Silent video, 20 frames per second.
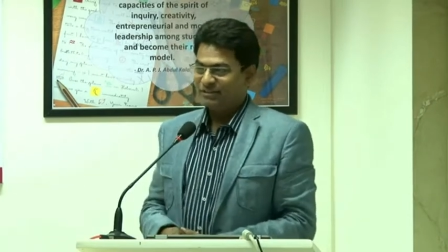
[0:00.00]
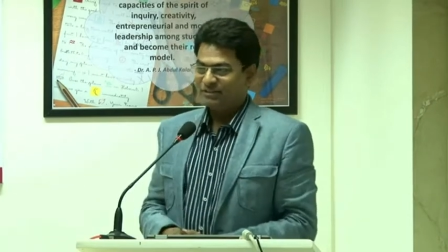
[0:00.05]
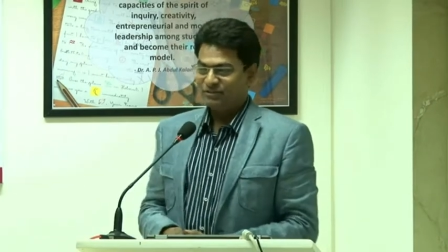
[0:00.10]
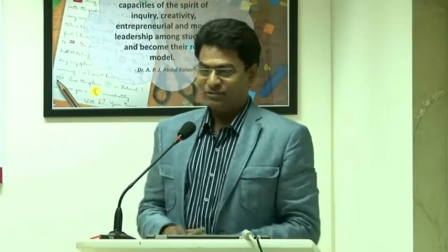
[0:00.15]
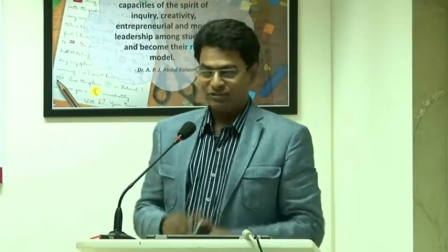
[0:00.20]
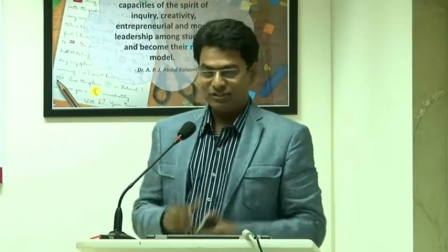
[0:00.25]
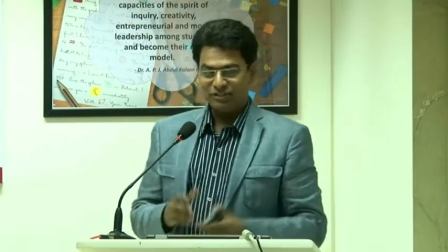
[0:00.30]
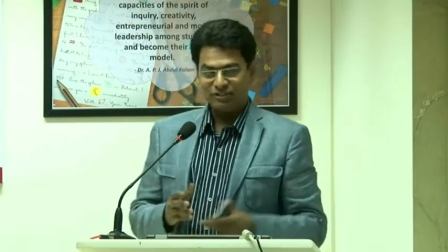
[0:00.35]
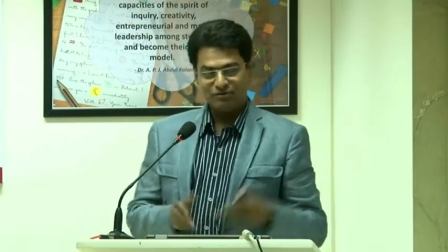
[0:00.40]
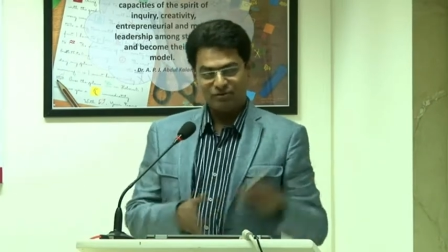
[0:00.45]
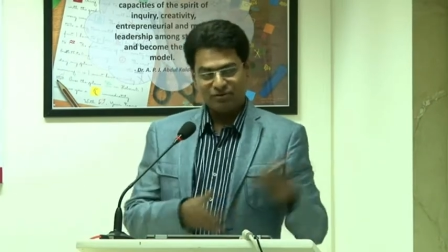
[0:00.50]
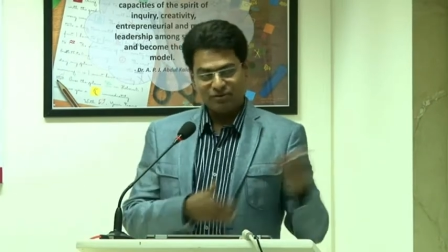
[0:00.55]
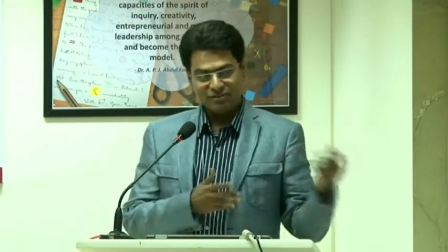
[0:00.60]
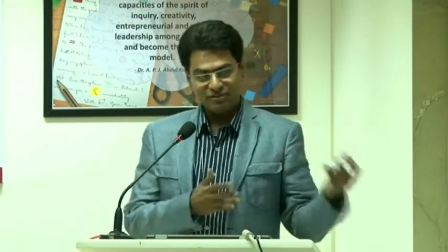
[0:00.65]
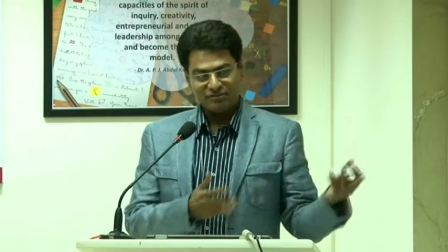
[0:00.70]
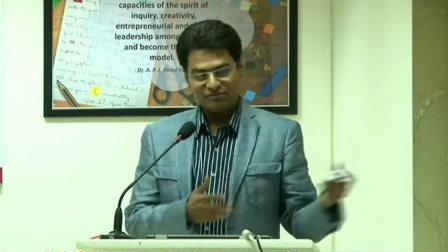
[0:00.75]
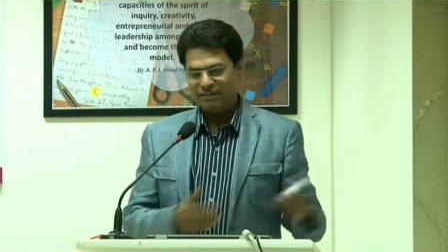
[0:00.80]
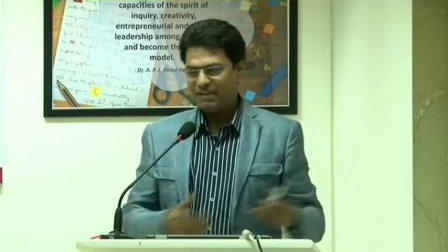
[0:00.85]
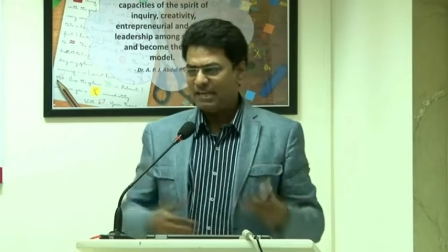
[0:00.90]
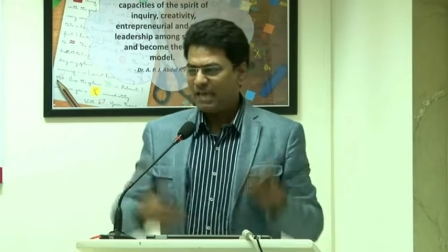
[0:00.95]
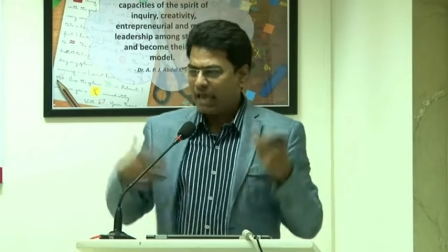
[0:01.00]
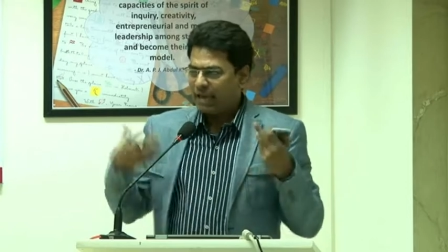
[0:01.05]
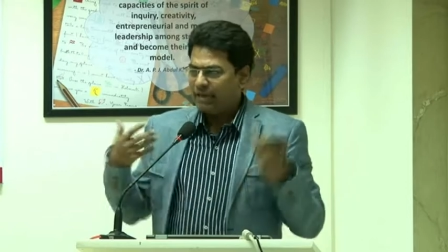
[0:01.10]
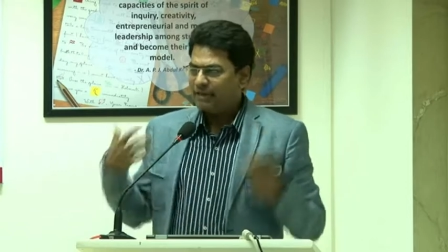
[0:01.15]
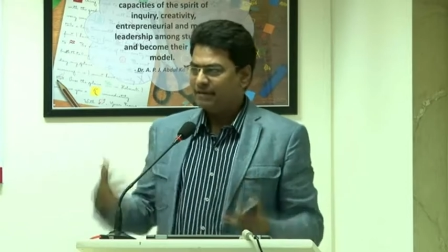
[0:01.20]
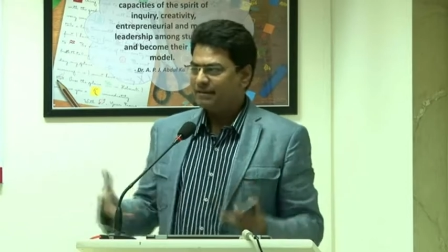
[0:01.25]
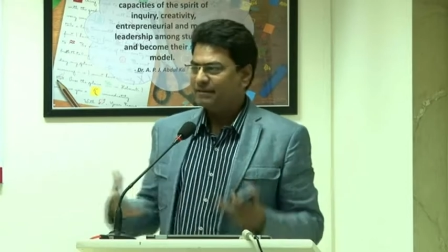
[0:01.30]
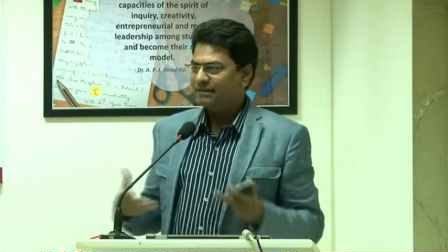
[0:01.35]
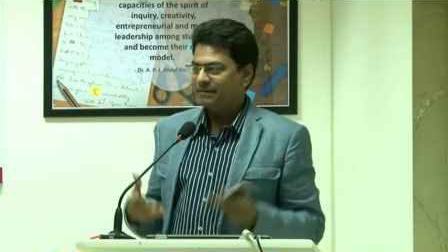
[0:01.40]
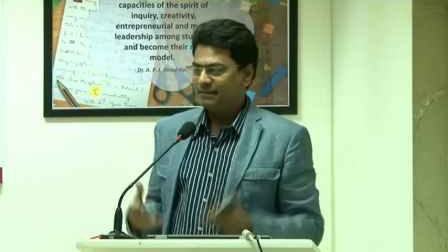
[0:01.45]
So he was a very
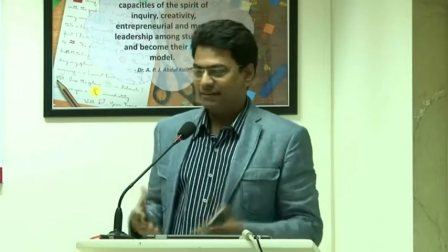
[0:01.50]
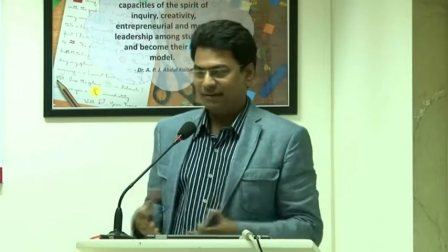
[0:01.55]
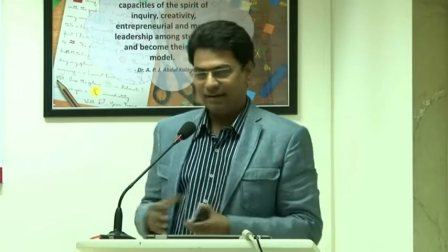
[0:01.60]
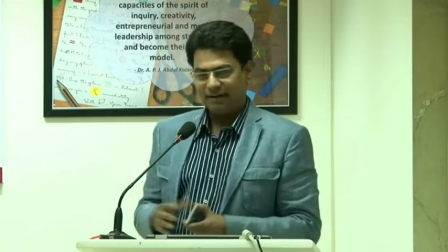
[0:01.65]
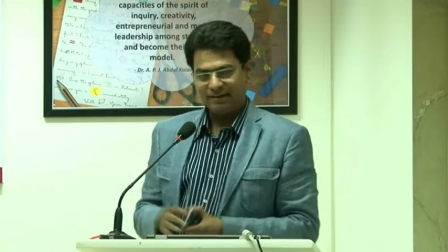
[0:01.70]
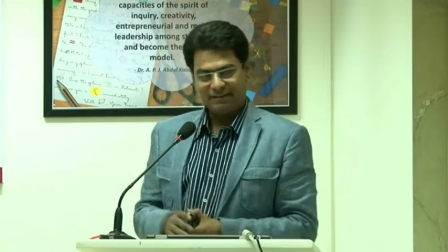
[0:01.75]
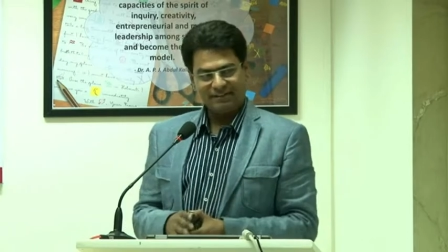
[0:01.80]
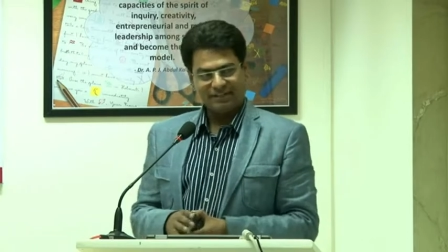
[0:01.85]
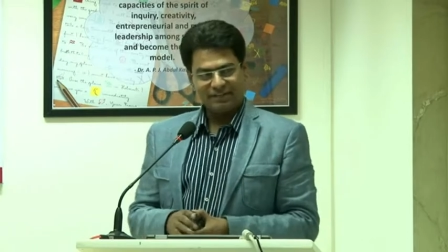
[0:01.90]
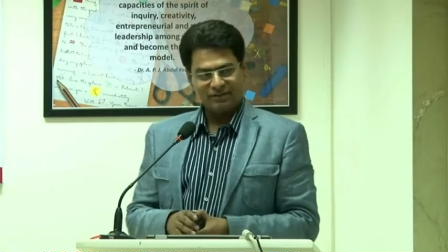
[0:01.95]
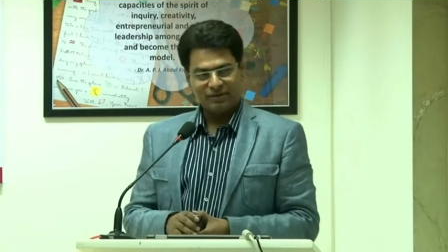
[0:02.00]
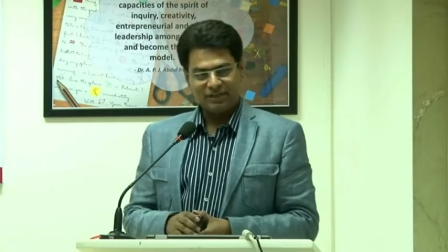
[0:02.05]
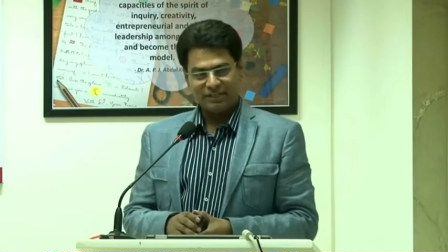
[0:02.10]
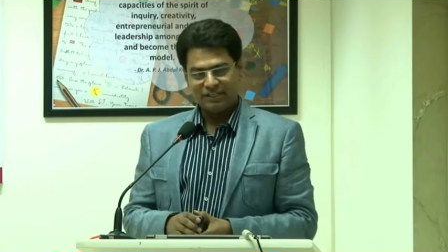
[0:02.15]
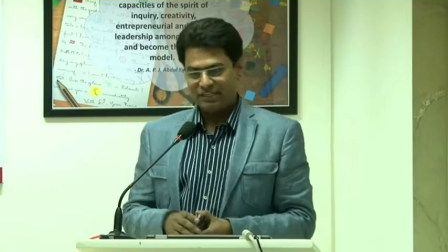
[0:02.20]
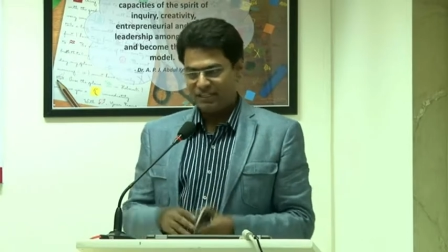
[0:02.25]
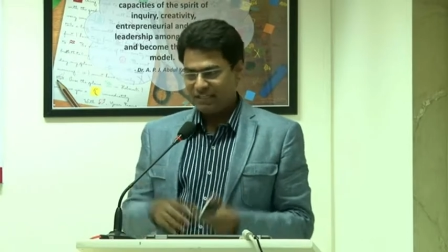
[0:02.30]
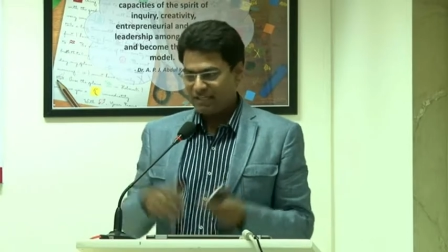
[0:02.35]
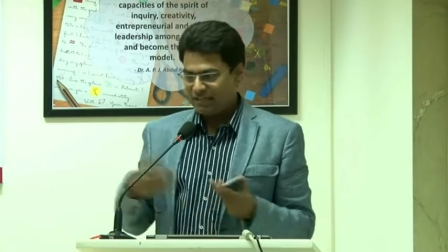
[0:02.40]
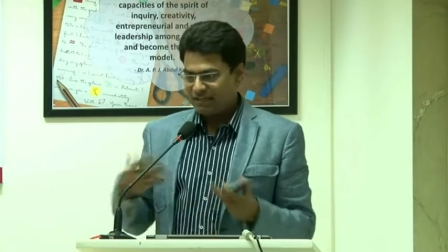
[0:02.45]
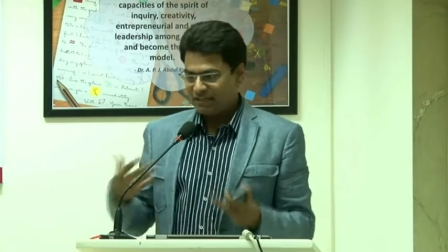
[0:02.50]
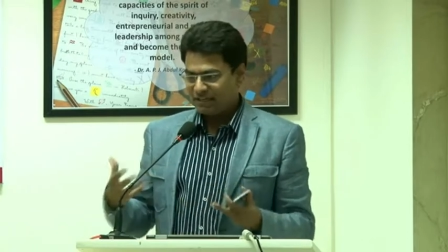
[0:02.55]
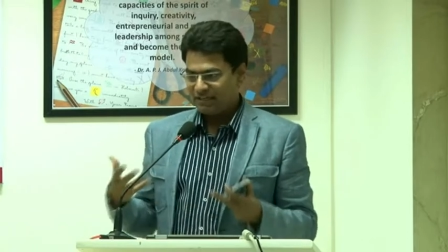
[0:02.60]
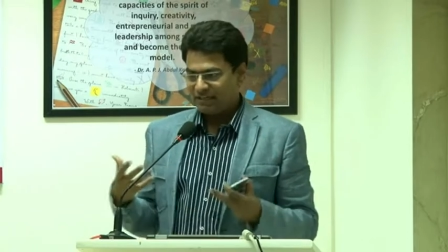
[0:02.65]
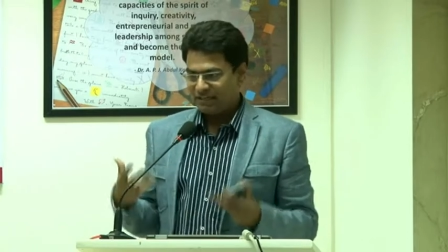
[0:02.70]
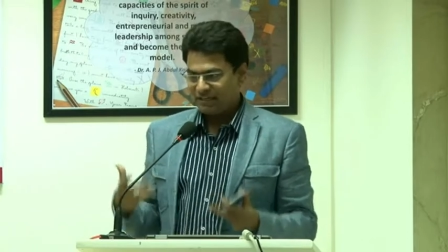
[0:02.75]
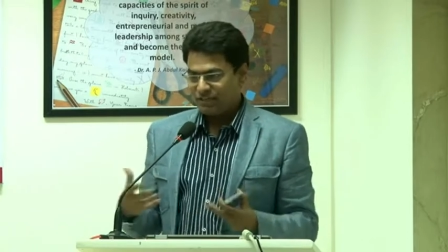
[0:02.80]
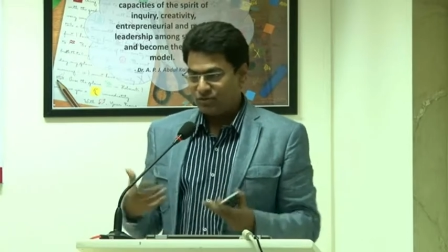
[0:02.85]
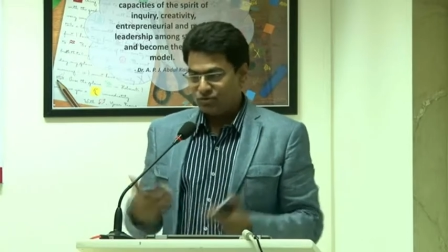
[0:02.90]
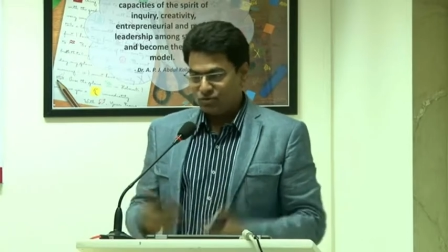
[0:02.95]
elegant Iraqi, you know, and he
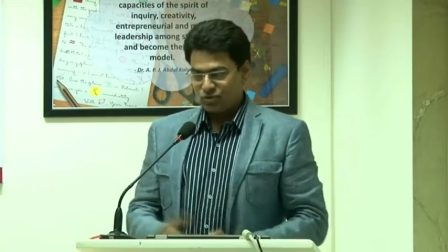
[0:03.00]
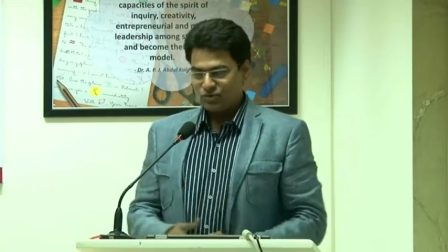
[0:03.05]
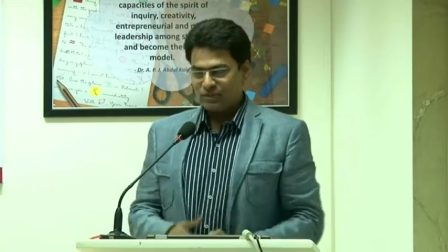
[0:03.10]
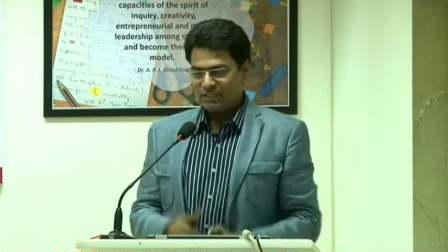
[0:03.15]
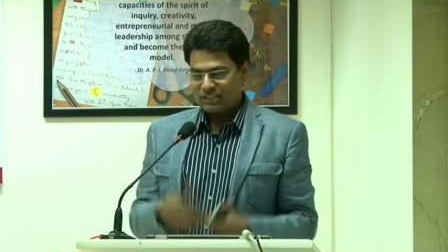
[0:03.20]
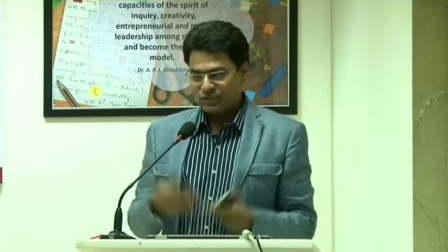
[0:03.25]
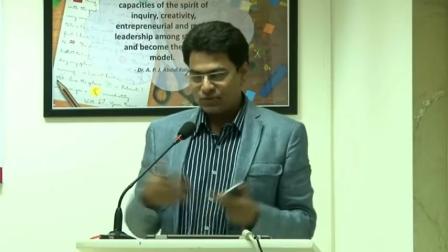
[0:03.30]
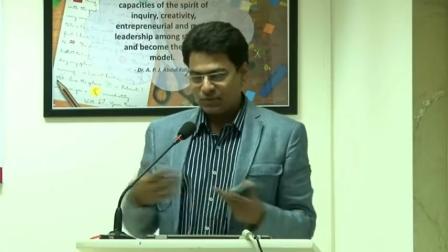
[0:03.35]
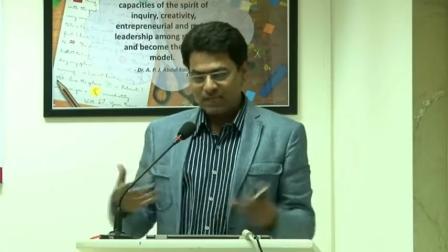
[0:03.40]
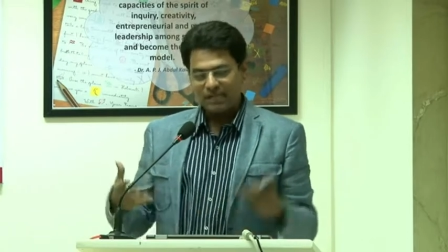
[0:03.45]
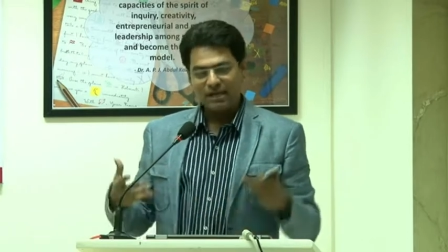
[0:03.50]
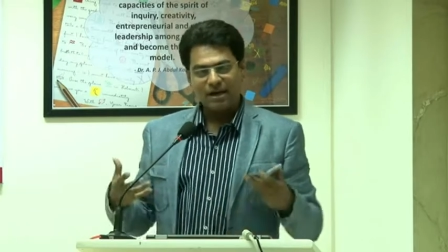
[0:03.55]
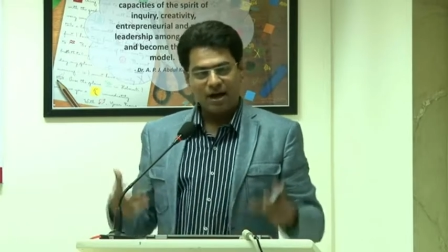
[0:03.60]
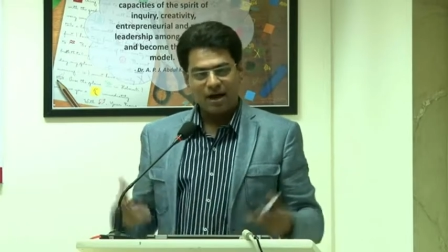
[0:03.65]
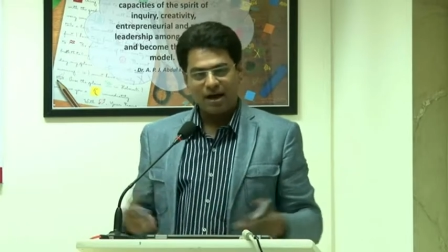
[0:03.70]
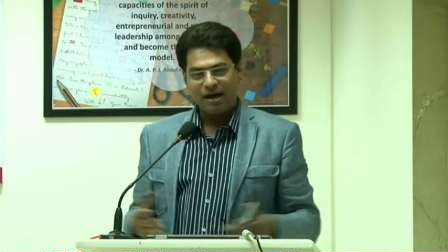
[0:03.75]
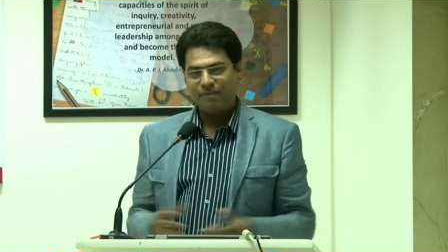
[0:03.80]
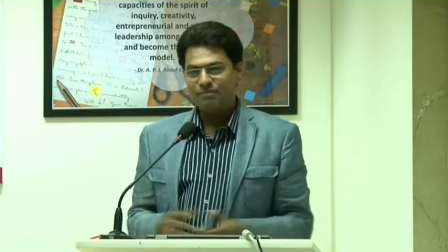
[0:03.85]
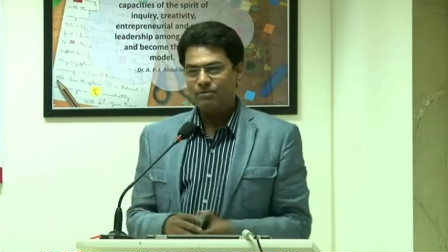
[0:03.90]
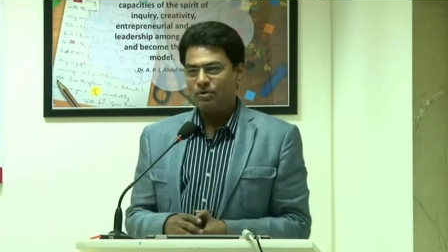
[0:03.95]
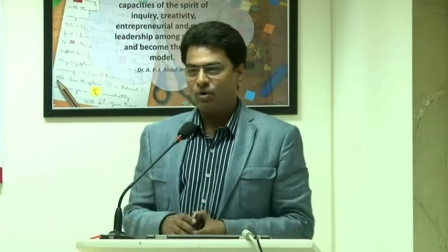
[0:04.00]
usually is very calm,